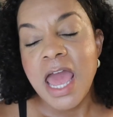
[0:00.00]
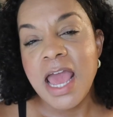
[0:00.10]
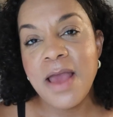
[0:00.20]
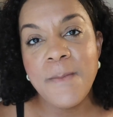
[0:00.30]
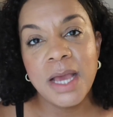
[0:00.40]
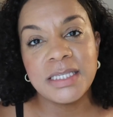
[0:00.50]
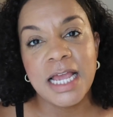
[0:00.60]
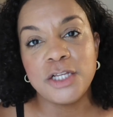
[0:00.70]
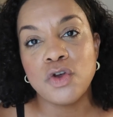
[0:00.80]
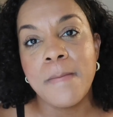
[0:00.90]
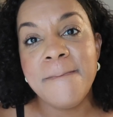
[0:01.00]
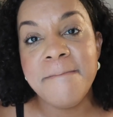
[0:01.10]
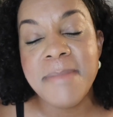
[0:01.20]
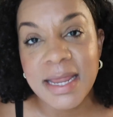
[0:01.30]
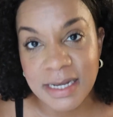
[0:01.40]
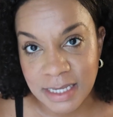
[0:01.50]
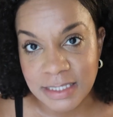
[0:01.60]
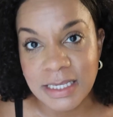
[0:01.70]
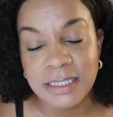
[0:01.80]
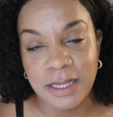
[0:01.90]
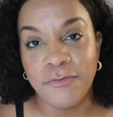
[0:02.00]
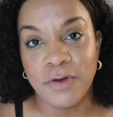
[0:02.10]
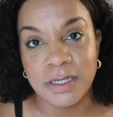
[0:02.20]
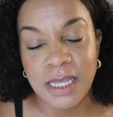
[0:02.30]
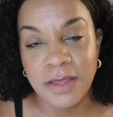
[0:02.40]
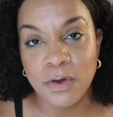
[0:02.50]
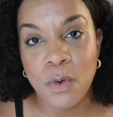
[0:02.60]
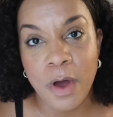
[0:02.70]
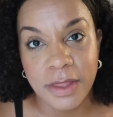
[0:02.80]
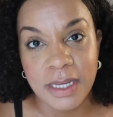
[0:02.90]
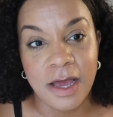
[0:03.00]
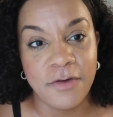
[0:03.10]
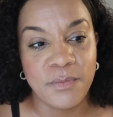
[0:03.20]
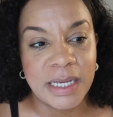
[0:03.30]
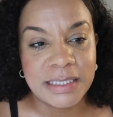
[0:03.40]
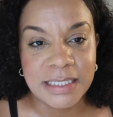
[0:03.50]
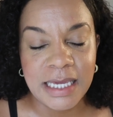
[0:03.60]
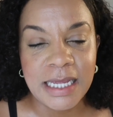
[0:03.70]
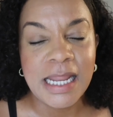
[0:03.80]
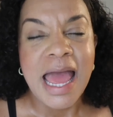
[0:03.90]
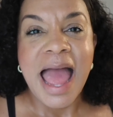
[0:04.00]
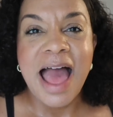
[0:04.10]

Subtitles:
It makes a tremendous difference in the quality of my skin.